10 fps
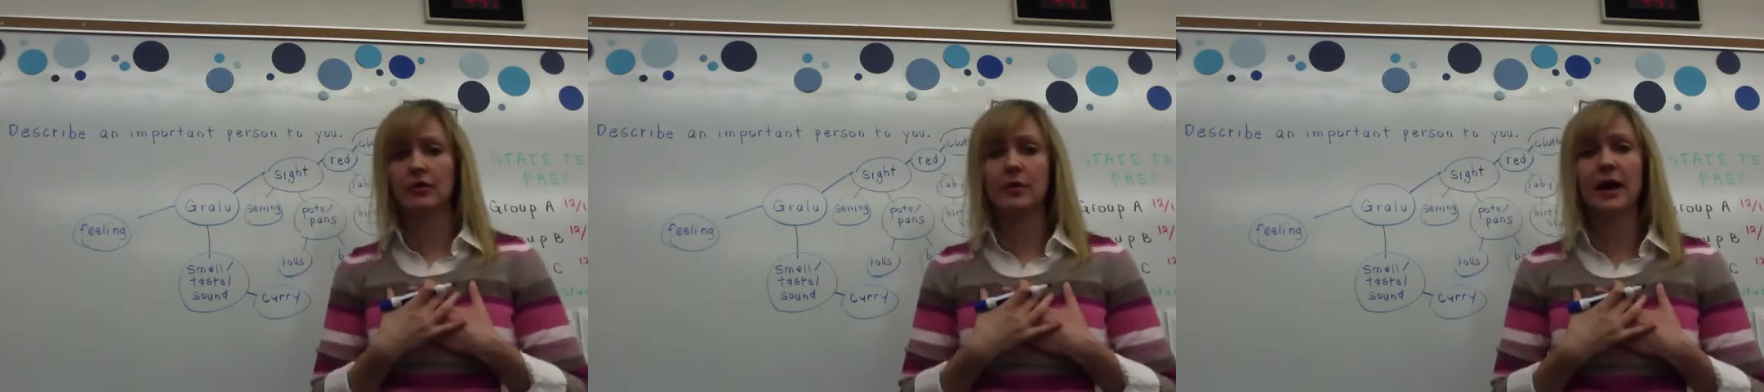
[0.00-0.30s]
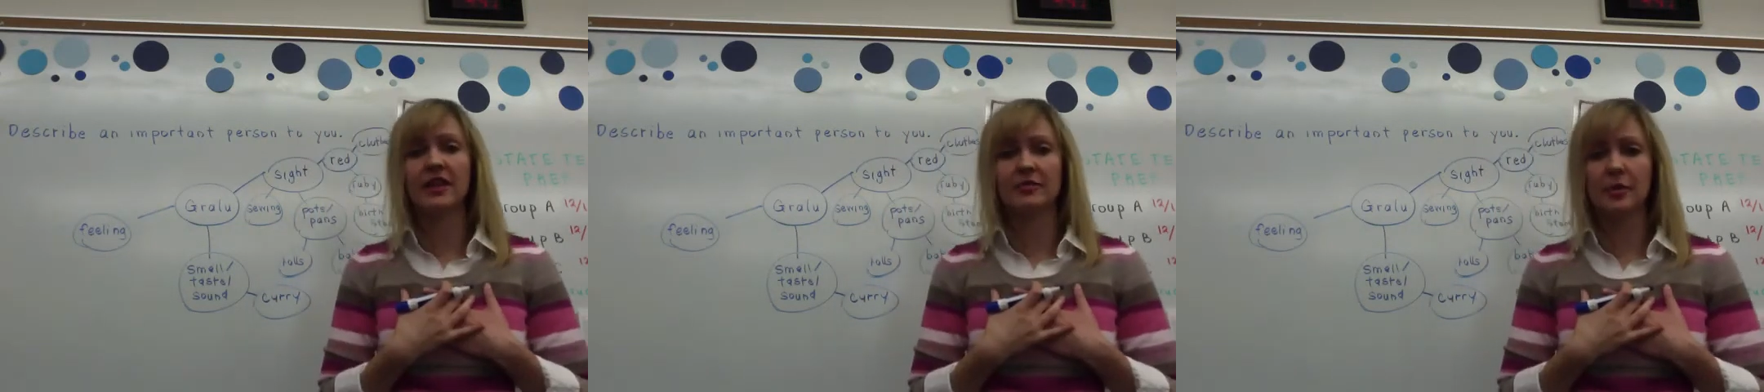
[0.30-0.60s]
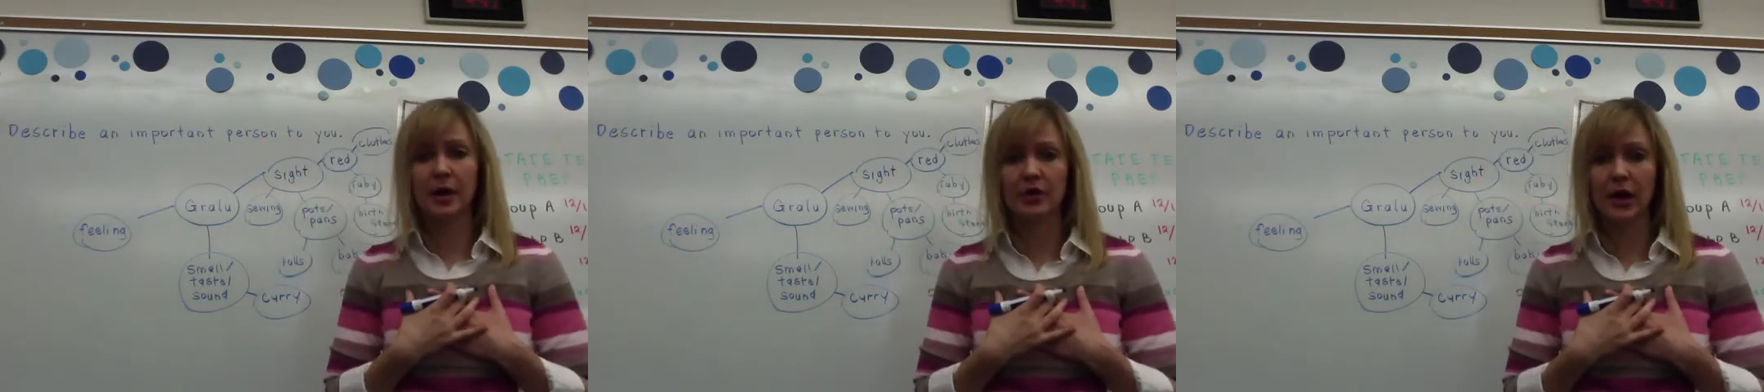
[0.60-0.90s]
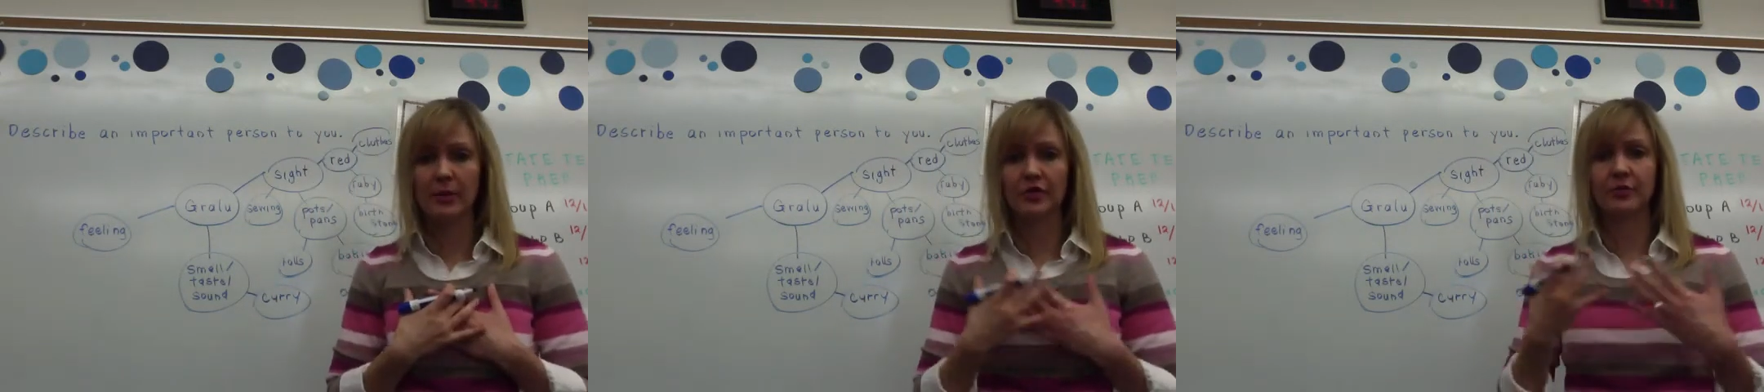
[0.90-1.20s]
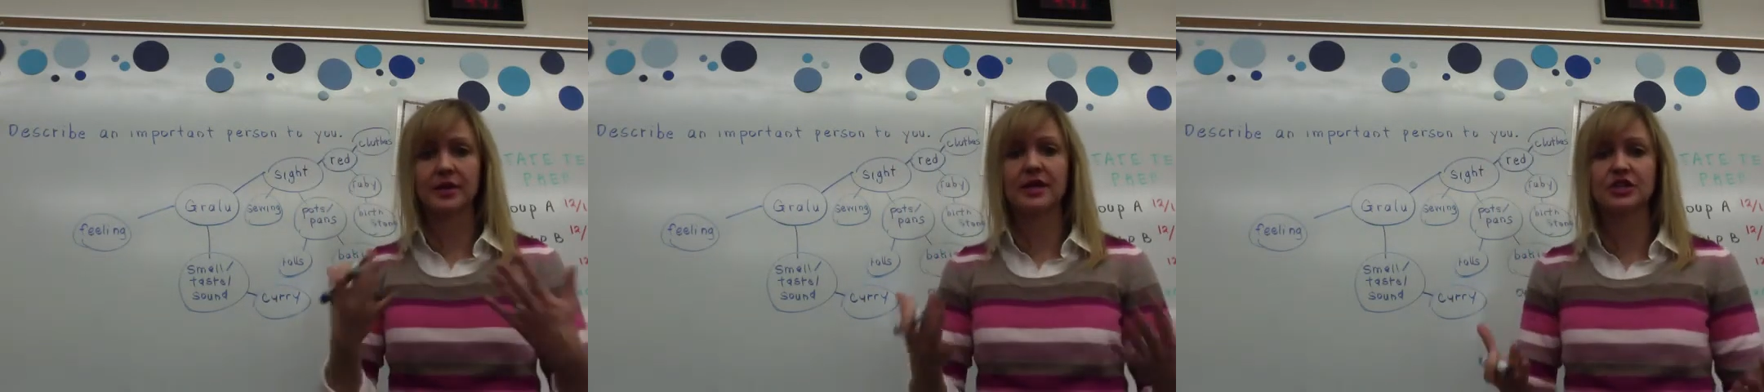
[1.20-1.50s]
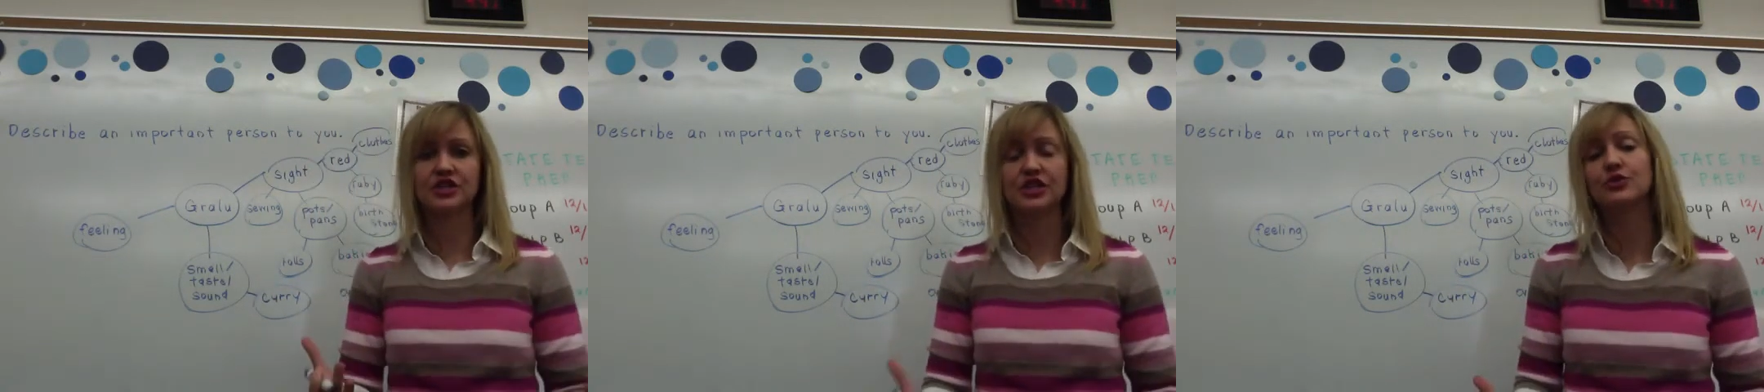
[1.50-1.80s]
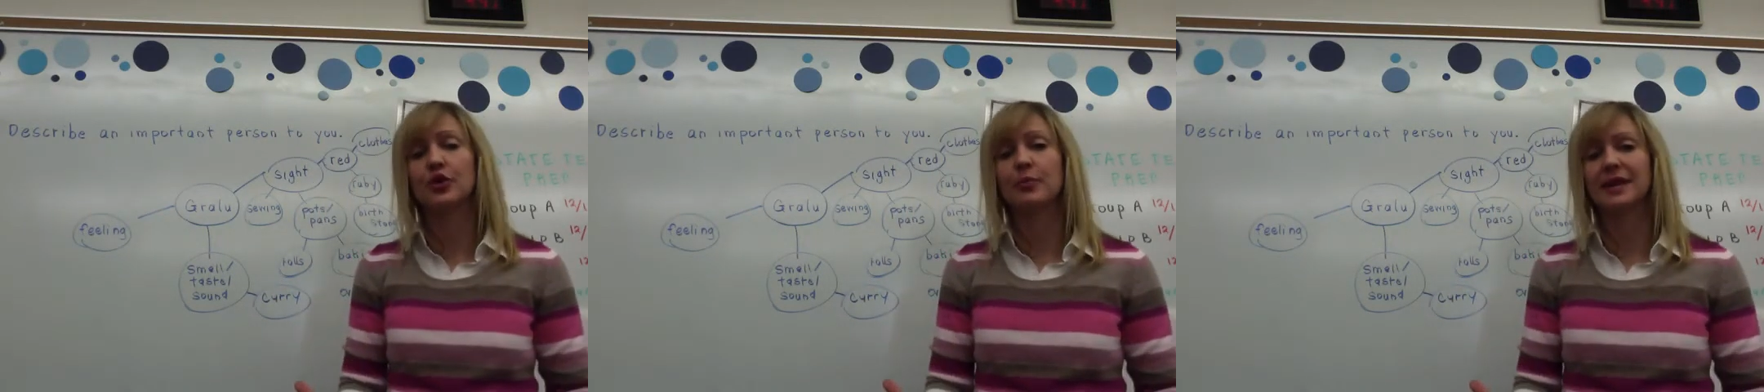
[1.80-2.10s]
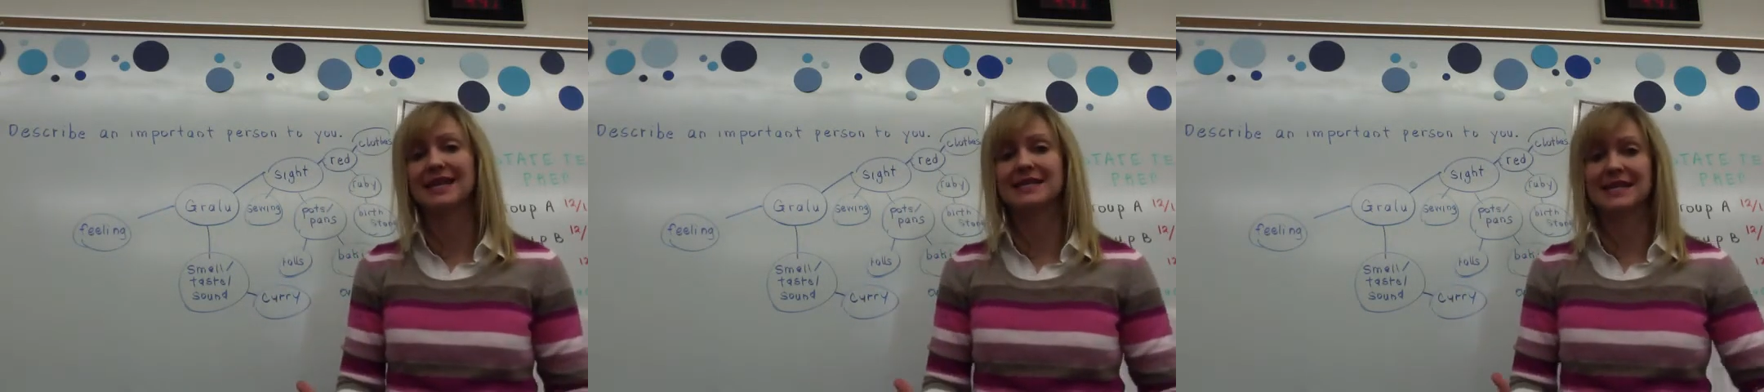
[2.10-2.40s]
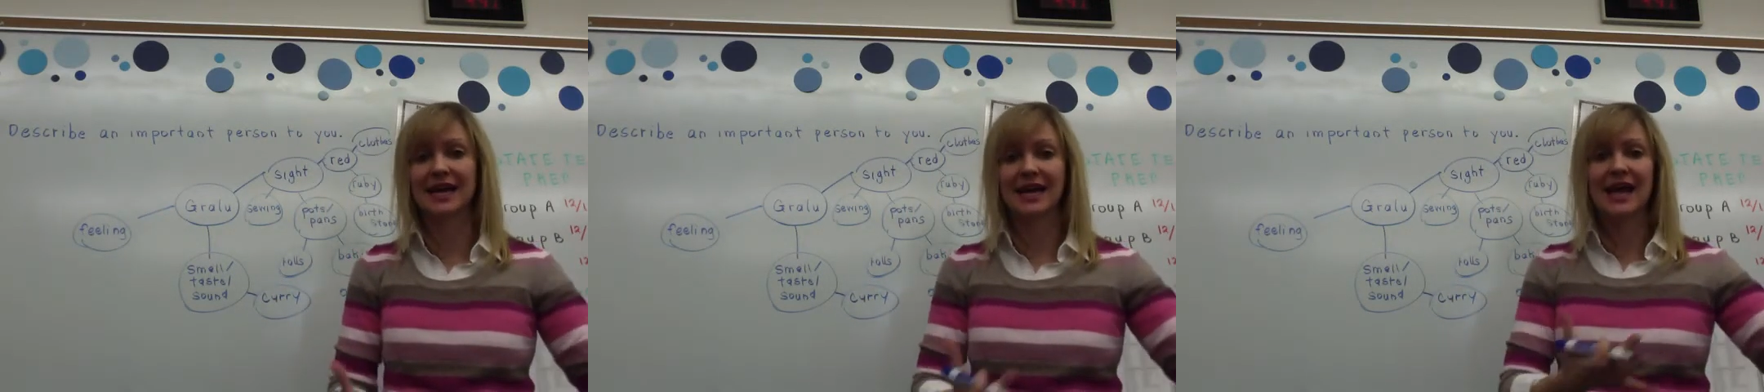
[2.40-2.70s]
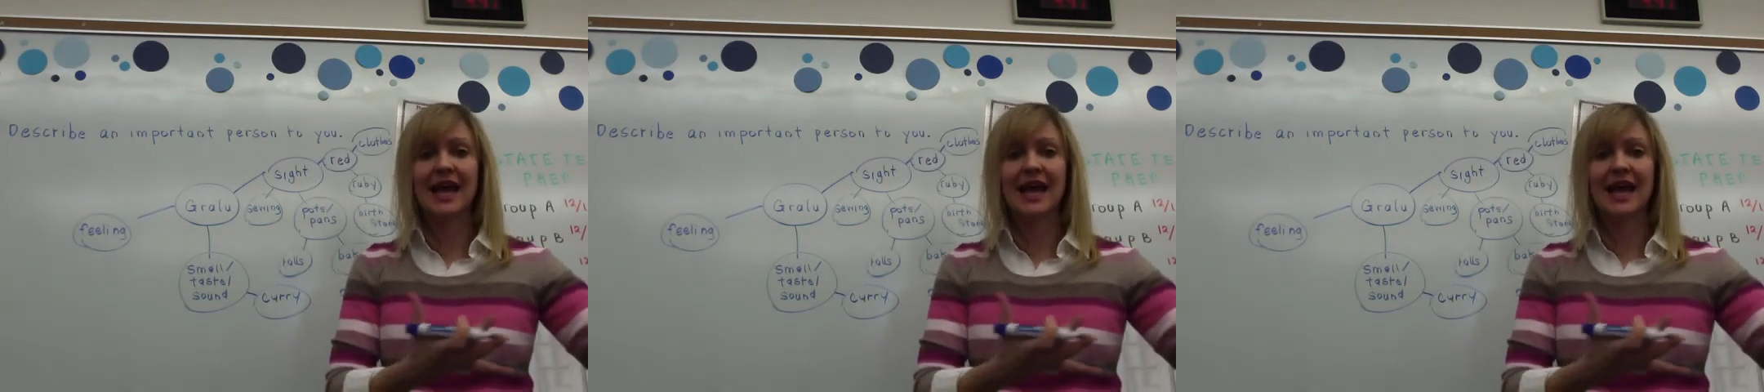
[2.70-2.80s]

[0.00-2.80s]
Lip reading: reminds me of my grandmother because she grew up in India